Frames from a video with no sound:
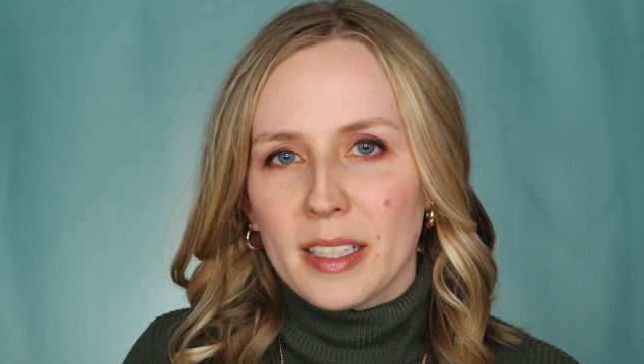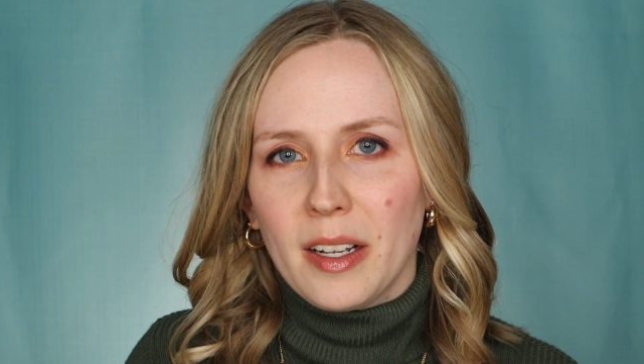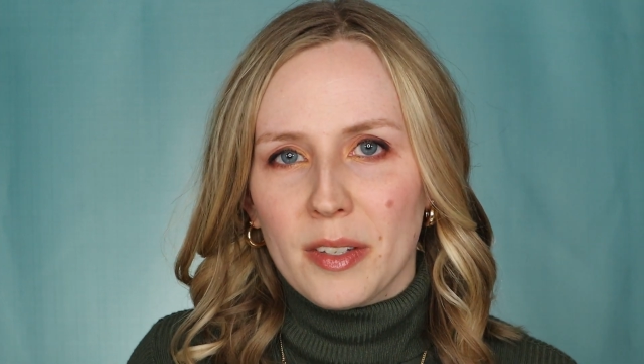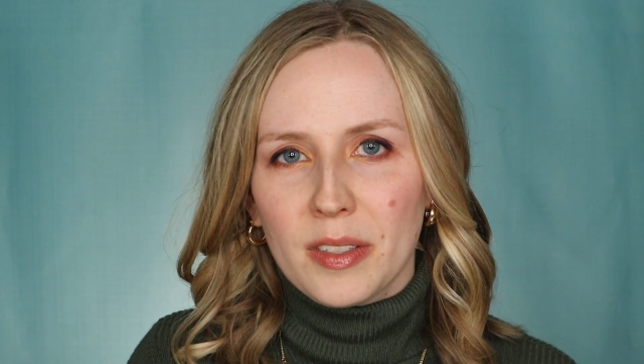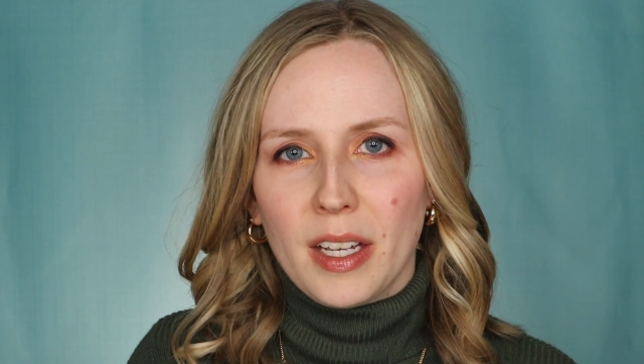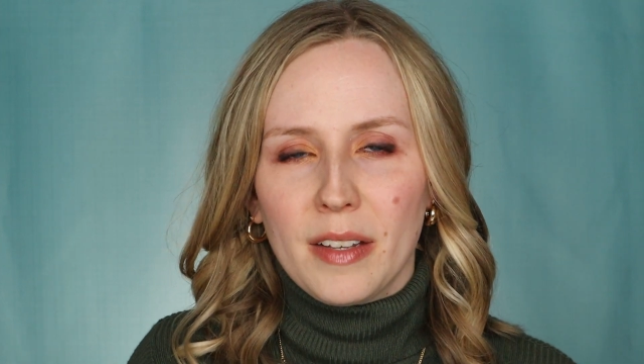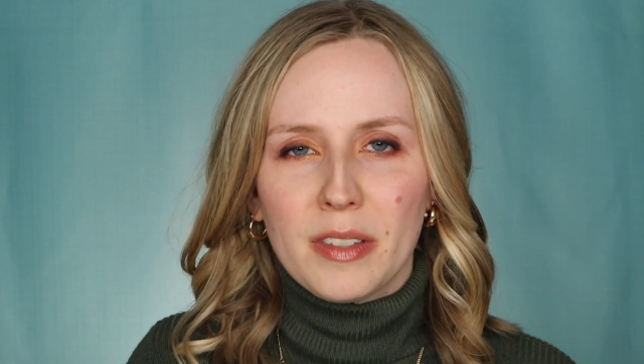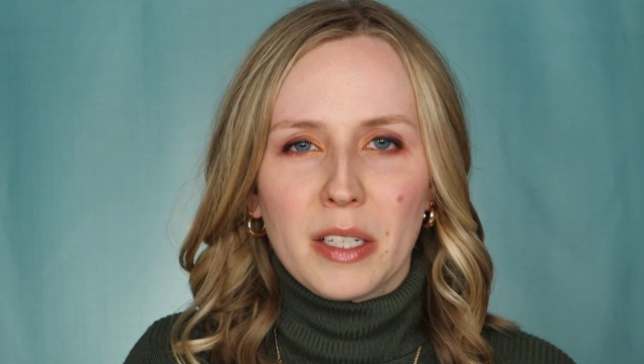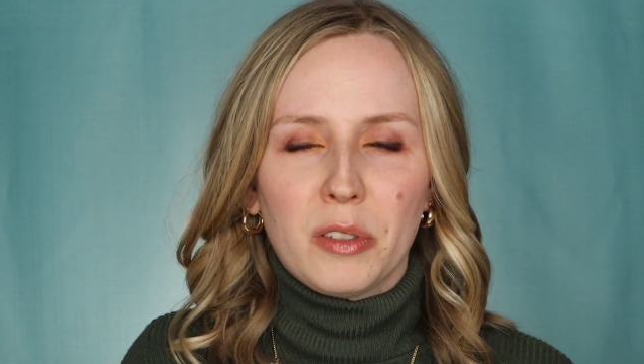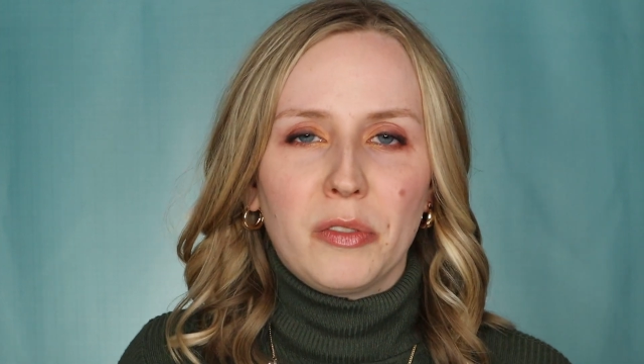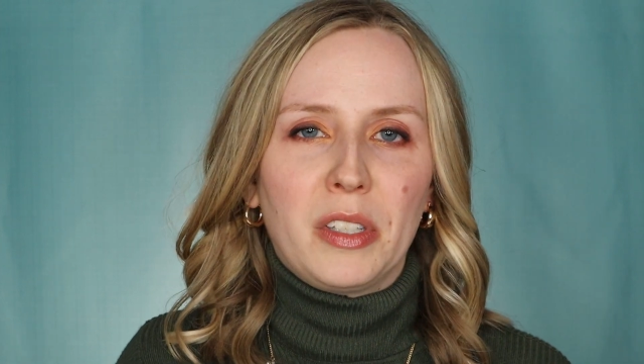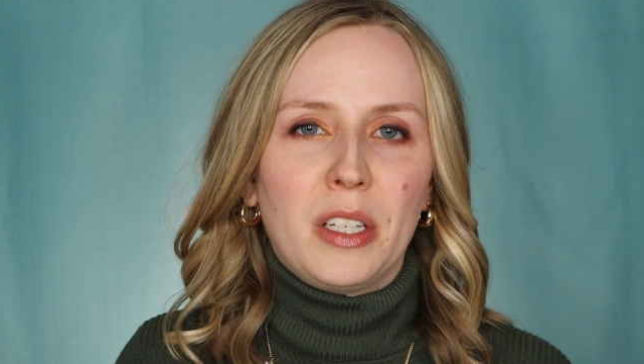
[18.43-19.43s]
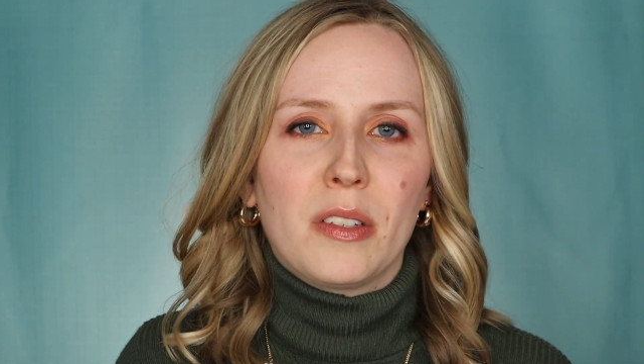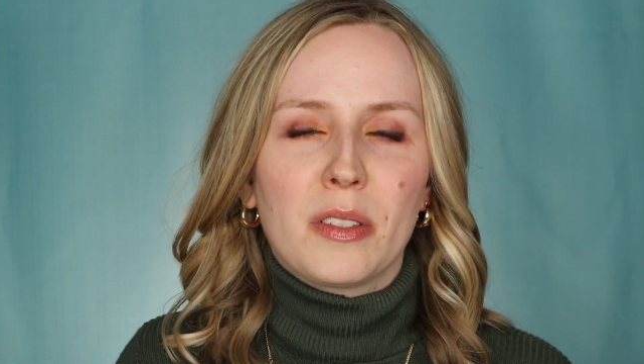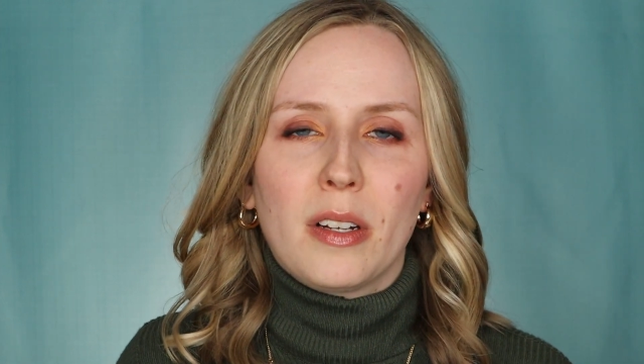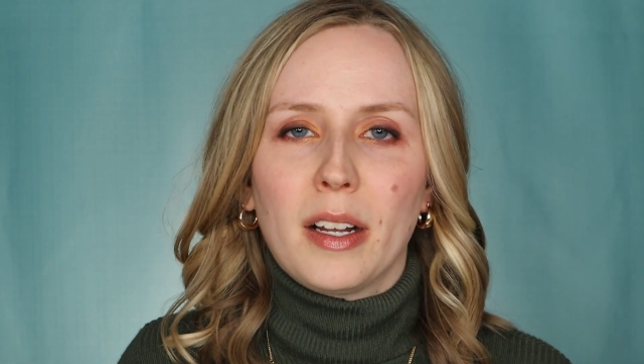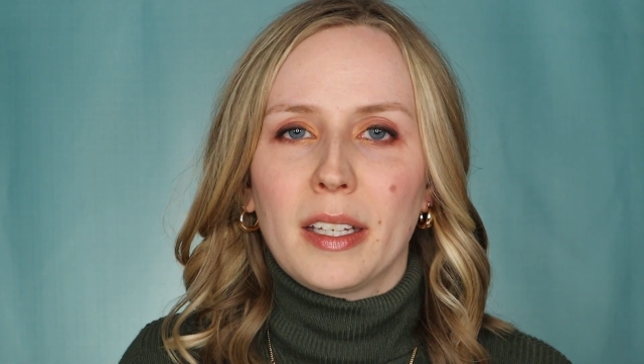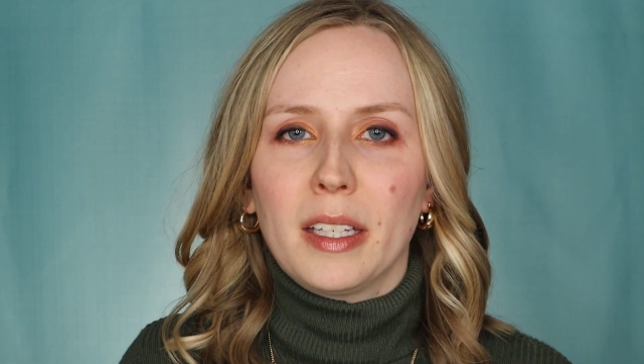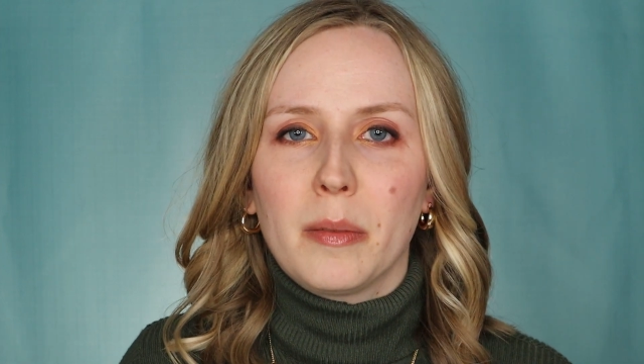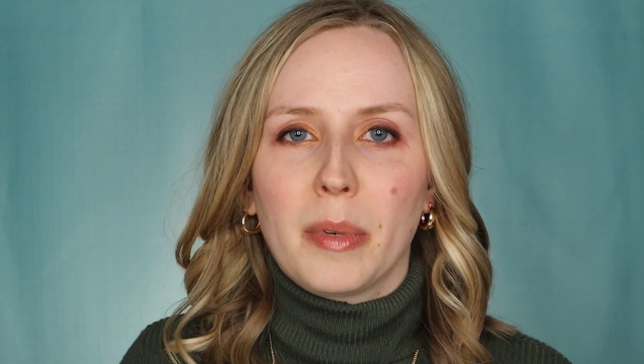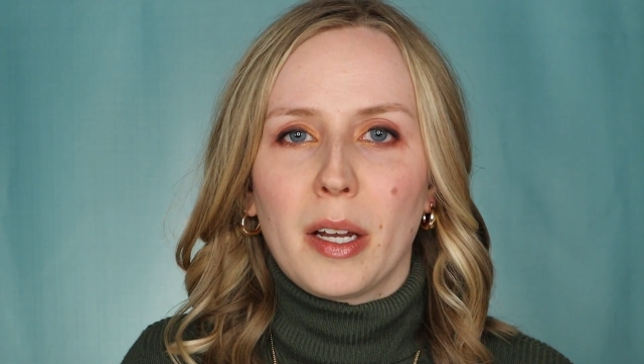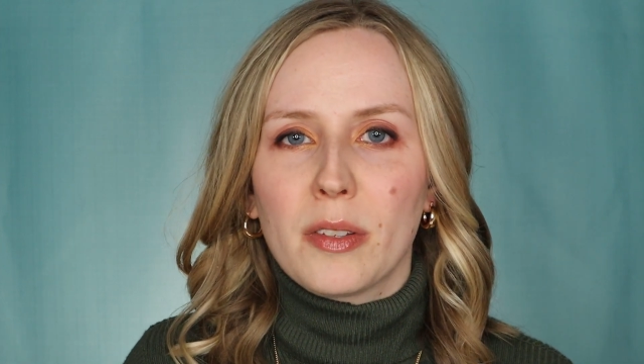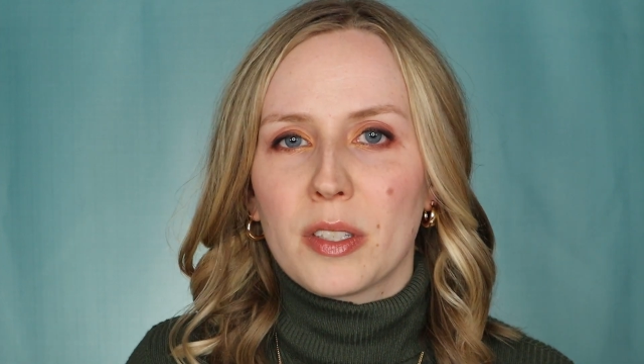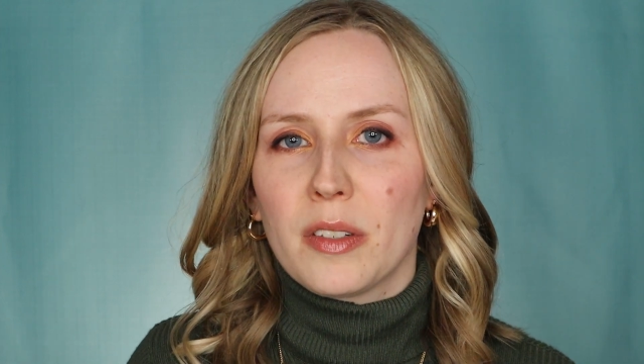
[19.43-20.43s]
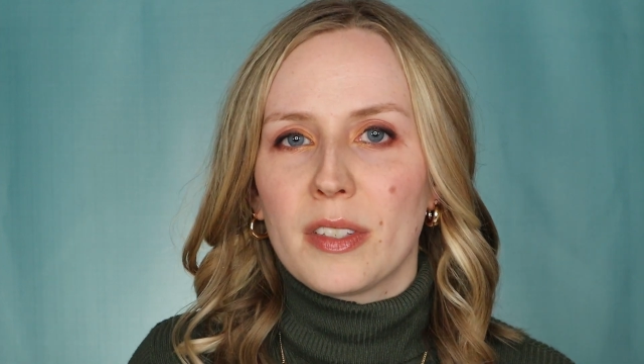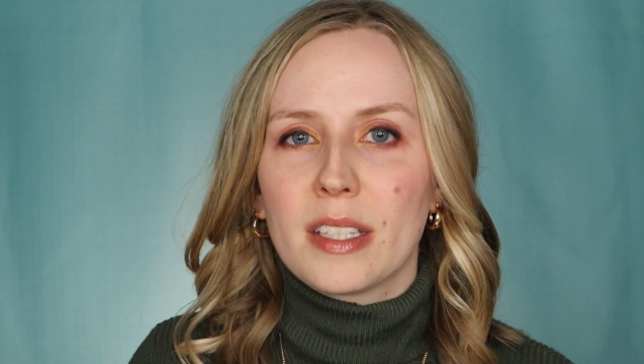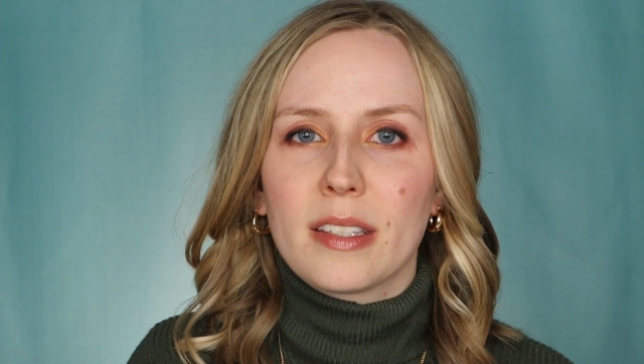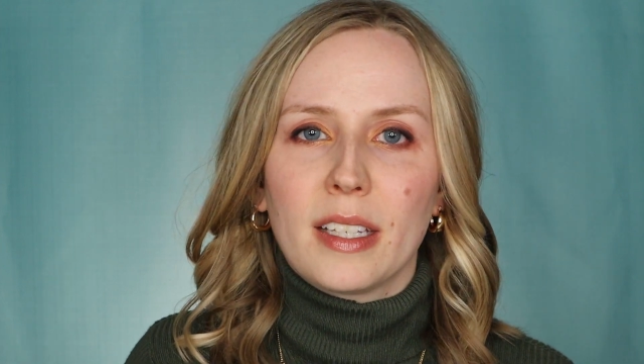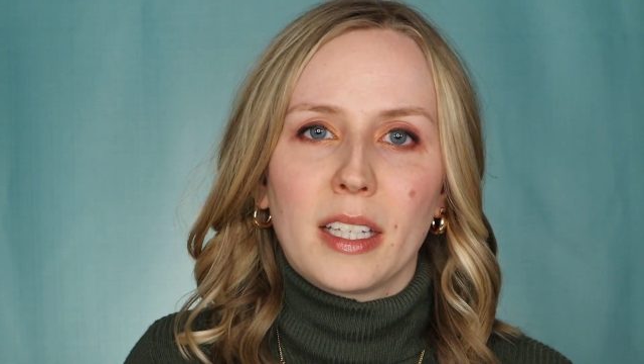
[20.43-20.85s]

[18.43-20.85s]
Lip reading: I also have several videos talking about services